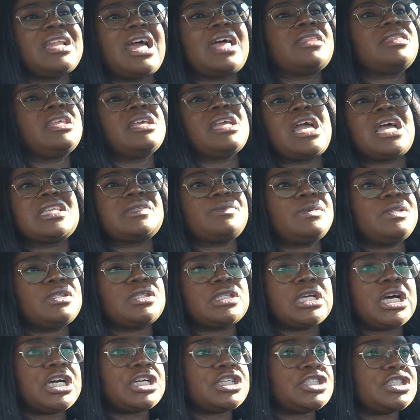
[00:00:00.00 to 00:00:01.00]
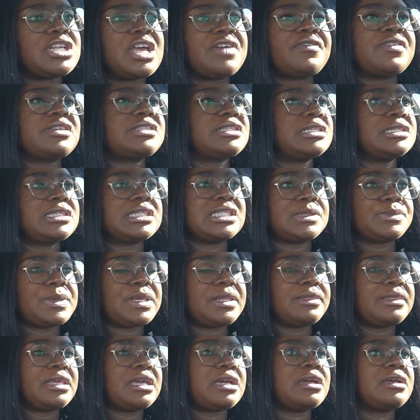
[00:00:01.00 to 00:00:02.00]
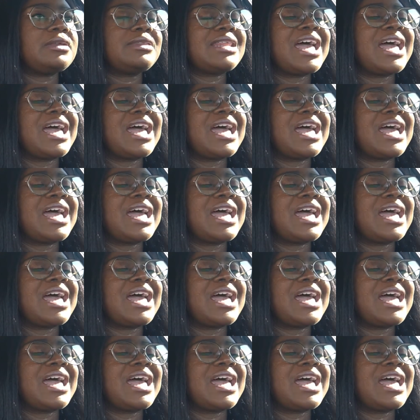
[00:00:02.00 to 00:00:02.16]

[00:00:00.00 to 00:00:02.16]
that thing has been touched ever since it's been there.